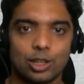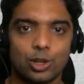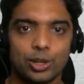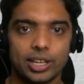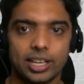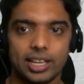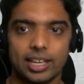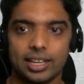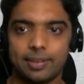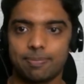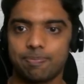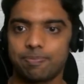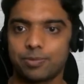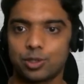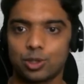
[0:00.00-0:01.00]
Okay,
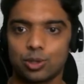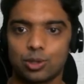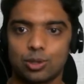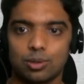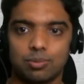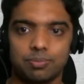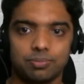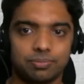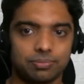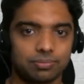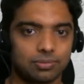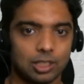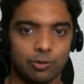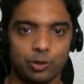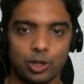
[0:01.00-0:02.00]
so
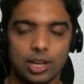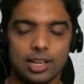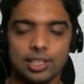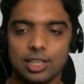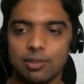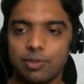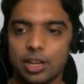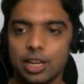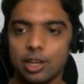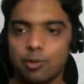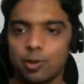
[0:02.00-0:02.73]
if you guys have any